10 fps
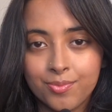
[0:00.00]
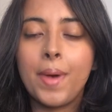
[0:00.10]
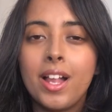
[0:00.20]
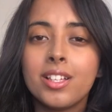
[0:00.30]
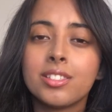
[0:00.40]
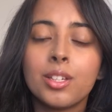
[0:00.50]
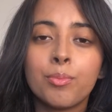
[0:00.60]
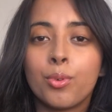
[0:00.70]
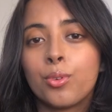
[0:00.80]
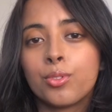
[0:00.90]
Balancing
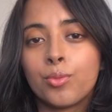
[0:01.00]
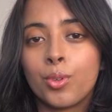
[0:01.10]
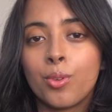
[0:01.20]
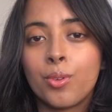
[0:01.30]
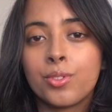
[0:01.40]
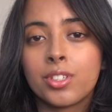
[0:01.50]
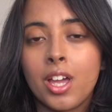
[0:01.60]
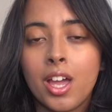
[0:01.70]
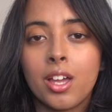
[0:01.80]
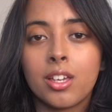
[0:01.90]
both roles
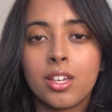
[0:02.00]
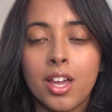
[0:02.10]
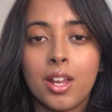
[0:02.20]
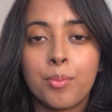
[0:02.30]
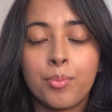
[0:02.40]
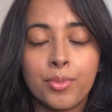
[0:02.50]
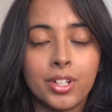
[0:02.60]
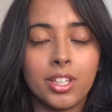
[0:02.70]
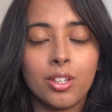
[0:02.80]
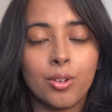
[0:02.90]
can get
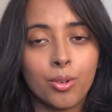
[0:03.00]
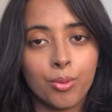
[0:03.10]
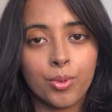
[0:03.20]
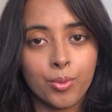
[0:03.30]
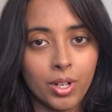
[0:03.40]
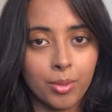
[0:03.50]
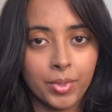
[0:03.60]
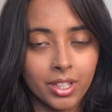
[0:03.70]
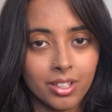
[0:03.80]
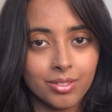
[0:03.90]
pretty
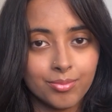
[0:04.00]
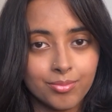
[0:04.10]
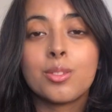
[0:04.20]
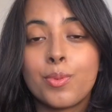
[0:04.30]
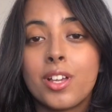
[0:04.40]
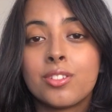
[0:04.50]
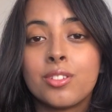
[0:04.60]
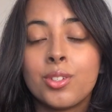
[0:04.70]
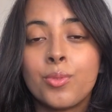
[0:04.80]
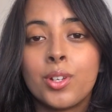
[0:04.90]
overwhelming,
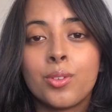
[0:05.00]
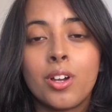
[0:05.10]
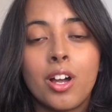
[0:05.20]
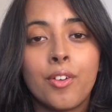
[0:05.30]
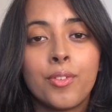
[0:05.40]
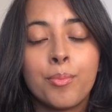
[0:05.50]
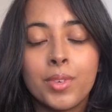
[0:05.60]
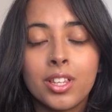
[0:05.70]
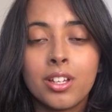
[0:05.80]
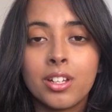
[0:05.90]
especially when you have a
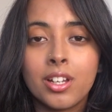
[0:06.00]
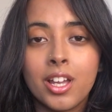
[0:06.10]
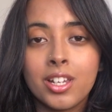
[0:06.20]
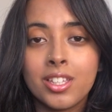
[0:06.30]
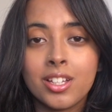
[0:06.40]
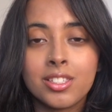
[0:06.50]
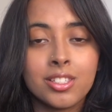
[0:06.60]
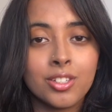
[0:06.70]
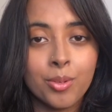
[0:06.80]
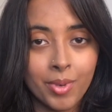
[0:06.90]
million ideas
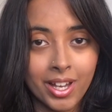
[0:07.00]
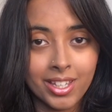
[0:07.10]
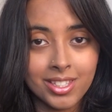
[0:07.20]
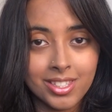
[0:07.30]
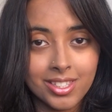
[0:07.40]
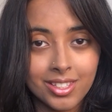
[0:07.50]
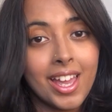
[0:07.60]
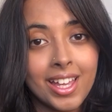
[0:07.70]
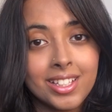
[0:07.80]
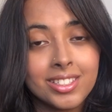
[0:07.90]
in your minds
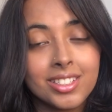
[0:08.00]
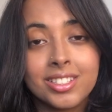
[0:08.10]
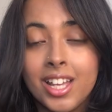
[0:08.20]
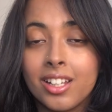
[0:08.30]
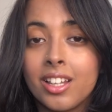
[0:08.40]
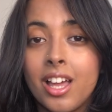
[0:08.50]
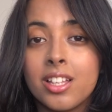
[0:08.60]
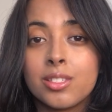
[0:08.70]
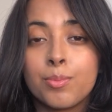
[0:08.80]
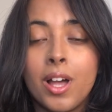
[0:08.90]
and
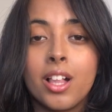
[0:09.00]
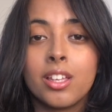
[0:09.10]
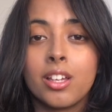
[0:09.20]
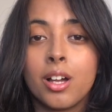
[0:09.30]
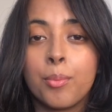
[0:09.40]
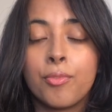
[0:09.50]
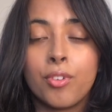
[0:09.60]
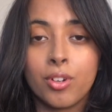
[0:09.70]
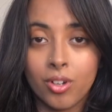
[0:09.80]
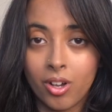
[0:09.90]
deadlines piling up
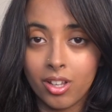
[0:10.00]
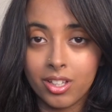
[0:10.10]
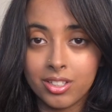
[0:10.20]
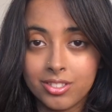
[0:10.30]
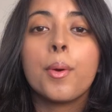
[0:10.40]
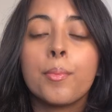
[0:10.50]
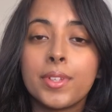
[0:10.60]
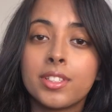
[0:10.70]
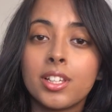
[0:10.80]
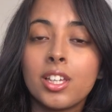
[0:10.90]
for college.
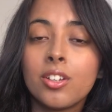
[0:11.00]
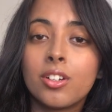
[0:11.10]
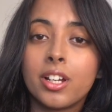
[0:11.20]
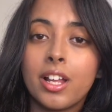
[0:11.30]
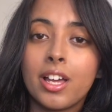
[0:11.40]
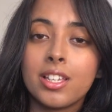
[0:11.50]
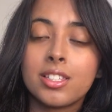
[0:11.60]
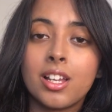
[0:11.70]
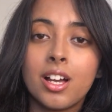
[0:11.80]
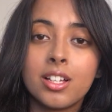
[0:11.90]
But staying
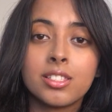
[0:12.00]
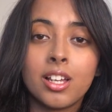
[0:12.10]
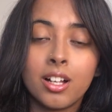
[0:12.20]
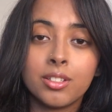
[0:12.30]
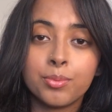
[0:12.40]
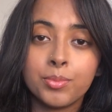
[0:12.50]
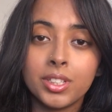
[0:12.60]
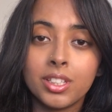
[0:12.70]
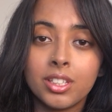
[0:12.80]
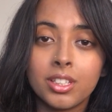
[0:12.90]
organized has helped
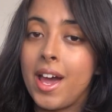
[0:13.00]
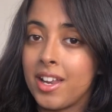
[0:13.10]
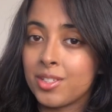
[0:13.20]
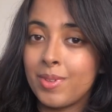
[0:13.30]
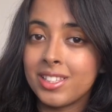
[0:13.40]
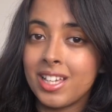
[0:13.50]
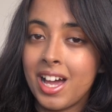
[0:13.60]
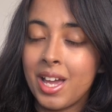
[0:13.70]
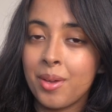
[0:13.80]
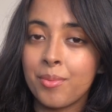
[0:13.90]
me manage my
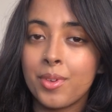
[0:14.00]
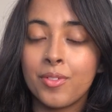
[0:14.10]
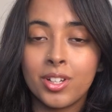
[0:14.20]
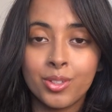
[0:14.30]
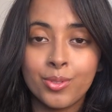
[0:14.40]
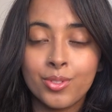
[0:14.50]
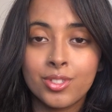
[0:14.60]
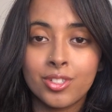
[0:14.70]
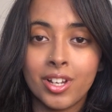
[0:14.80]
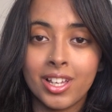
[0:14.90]
time, reduce
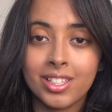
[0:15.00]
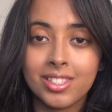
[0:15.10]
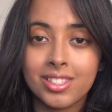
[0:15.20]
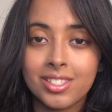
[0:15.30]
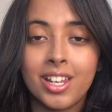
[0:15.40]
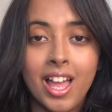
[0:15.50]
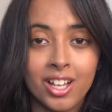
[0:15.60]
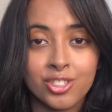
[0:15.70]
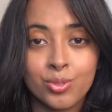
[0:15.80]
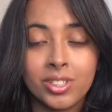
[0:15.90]
stress, and
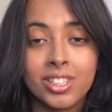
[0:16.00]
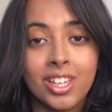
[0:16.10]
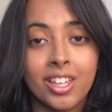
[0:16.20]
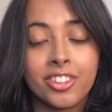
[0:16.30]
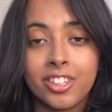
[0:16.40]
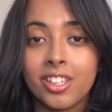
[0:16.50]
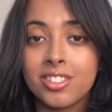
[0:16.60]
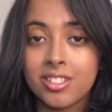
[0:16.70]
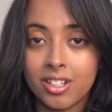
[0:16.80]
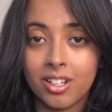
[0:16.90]
actually get
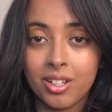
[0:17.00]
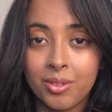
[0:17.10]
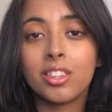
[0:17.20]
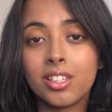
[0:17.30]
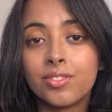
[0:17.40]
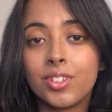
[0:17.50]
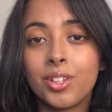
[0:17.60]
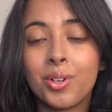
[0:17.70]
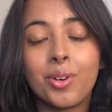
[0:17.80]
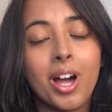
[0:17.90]
things done. In this
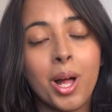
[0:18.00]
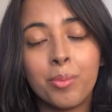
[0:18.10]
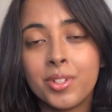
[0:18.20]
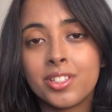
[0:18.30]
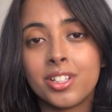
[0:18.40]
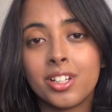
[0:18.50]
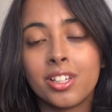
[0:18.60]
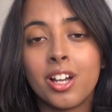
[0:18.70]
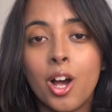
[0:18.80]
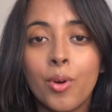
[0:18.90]
video, I'll be
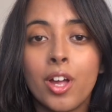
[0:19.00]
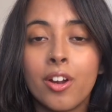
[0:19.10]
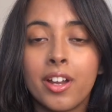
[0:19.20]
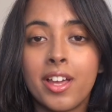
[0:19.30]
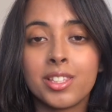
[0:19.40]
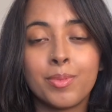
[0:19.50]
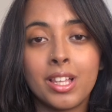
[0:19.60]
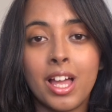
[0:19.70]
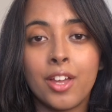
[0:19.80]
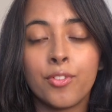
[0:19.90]
sharing how I organize my
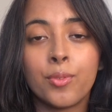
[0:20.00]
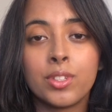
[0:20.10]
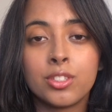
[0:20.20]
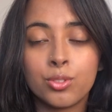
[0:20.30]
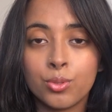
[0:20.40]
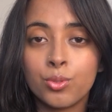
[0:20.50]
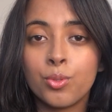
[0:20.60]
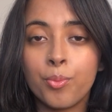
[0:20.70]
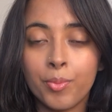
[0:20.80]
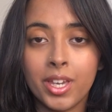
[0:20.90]
life with
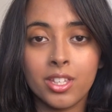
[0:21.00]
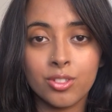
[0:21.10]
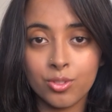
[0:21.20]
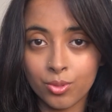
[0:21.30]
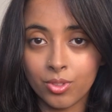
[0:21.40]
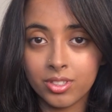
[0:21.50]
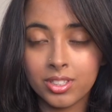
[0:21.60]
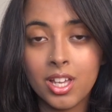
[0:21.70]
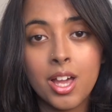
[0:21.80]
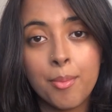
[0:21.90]
two main tools,
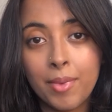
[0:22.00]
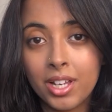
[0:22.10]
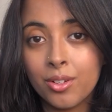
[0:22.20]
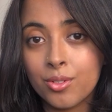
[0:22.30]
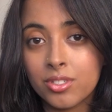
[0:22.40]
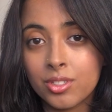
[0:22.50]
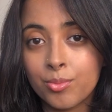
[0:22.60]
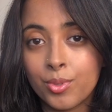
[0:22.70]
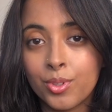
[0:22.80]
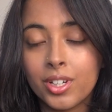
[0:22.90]
my Notion
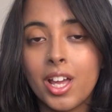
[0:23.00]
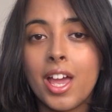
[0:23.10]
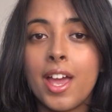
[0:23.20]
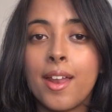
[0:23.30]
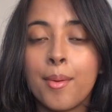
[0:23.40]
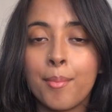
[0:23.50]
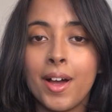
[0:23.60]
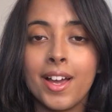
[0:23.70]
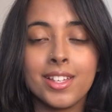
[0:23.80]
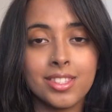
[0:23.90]
board and
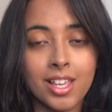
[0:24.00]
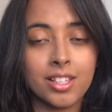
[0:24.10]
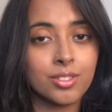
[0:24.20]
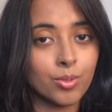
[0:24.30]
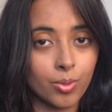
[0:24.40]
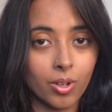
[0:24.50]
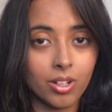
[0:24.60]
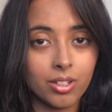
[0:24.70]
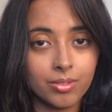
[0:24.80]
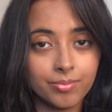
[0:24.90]
my desk
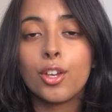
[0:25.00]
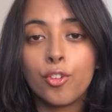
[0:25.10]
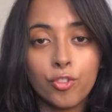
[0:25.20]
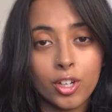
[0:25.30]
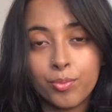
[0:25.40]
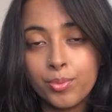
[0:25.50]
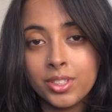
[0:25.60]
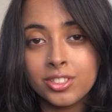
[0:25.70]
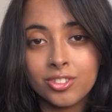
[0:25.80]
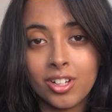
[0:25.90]
wall. If you have
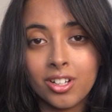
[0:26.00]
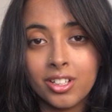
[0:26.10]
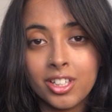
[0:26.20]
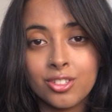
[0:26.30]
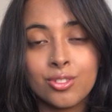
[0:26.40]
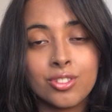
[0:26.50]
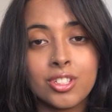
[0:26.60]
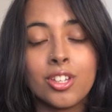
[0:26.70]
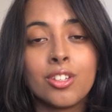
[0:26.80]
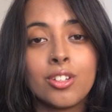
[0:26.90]
been struggling to
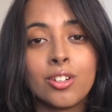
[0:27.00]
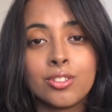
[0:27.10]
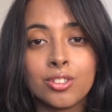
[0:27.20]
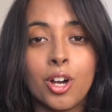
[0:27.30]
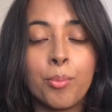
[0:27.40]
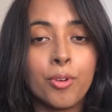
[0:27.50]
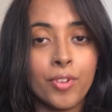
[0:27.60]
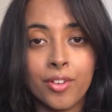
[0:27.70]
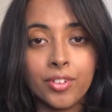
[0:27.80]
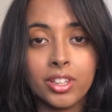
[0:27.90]
stay on top of
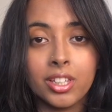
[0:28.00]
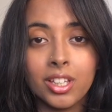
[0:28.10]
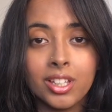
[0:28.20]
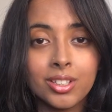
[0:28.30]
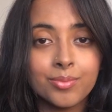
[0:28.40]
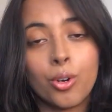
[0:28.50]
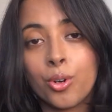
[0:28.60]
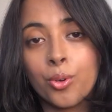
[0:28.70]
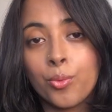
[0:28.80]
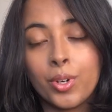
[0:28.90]
everything
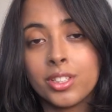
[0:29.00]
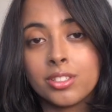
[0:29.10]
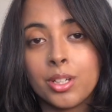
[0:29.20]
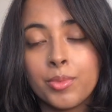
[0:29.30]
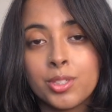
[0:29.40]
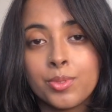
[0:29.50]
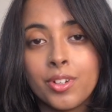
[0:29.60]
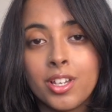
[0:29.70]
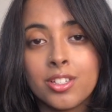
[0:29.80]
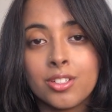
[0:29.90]
or want some
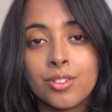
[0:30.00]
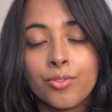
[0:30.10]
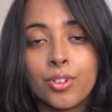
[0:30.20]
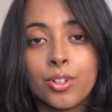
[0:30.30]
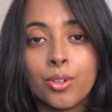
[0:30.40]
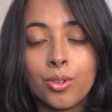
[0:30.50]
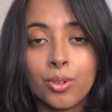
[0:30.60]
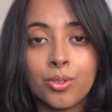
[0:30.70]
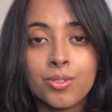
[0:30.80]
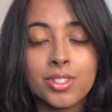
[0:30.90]
inspiration for your
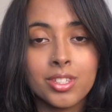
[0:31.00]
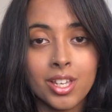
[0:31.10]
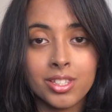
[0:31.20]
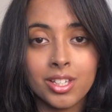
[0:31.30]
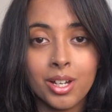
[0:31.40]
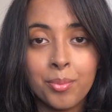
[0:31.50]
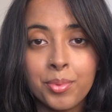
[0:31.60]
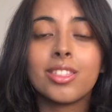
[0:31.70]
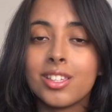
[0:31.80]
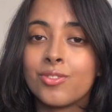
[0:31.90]
own setup,
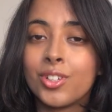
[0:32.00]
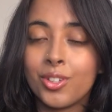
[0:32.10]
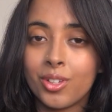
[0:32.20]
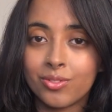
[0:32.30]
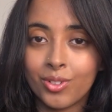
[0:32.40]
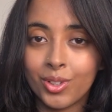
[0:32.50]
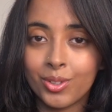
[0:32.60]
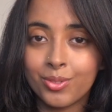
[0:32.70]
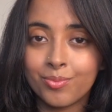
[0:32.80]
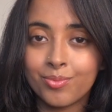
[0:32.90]
this video is for
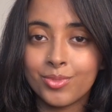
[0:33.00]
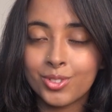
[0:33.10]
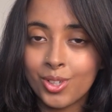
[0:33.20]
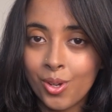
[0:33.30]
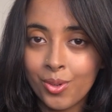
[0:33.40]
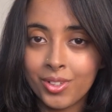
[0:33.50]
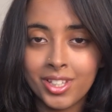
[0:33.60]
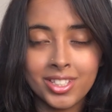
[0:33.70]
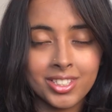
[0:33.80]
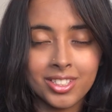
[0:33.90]
you. So
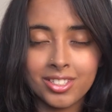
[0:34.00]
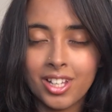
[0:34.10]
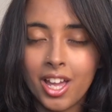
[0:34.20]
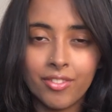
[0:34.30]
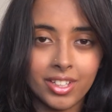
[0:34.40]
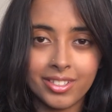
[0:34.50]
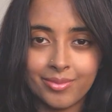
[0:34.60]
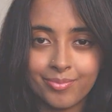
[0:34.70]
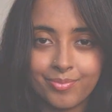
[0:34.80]
let's just dive in.